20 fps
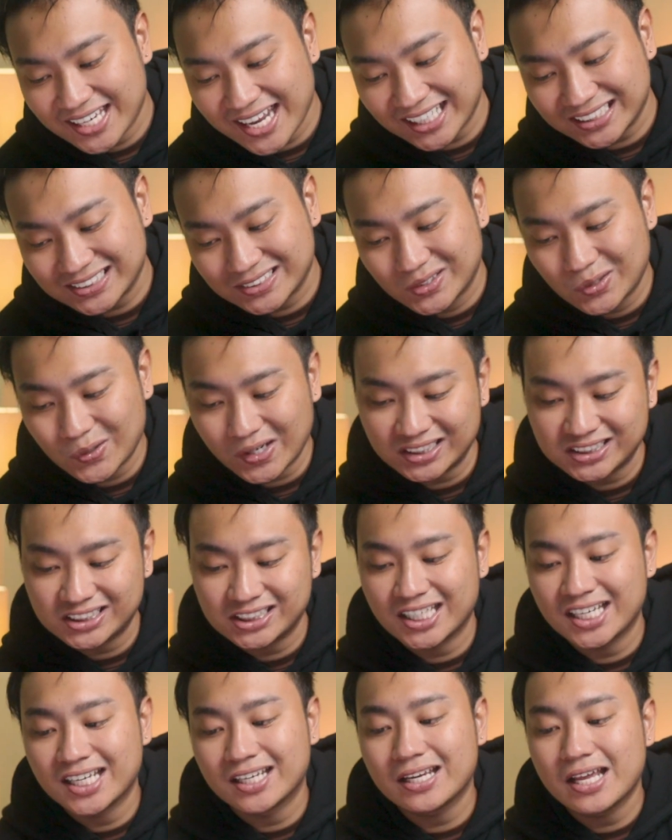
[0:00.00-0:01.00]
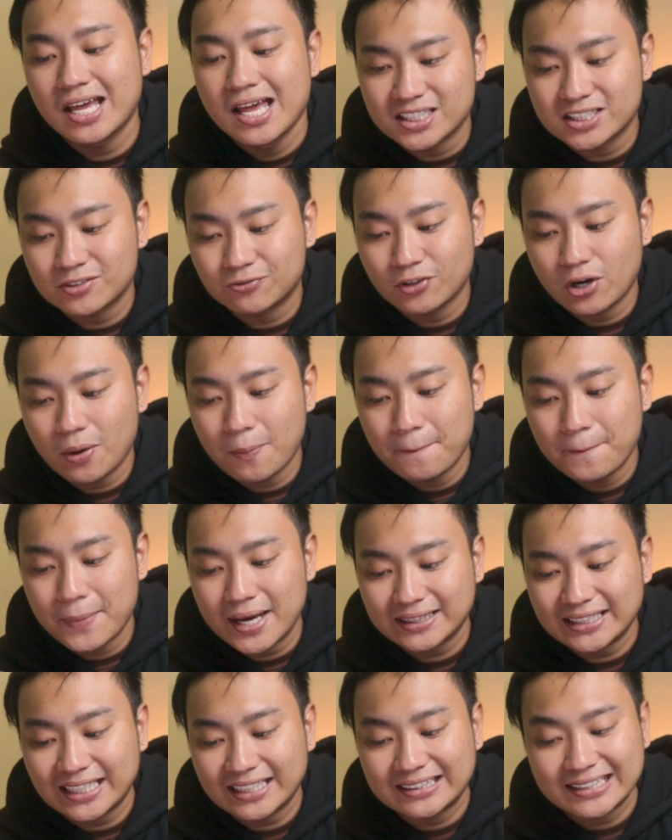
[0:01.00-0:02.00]
next question, it's from
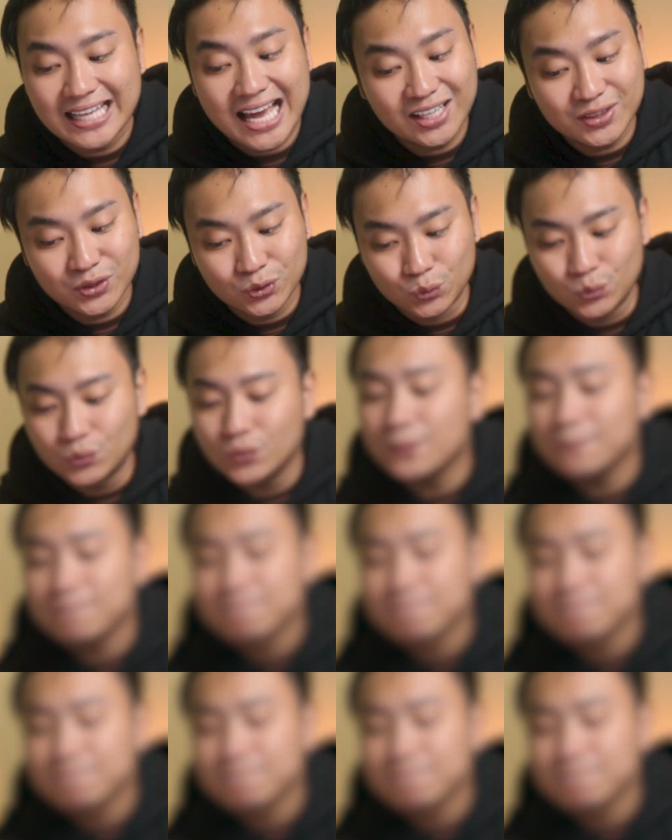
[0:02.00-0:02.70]
Mate Tatu.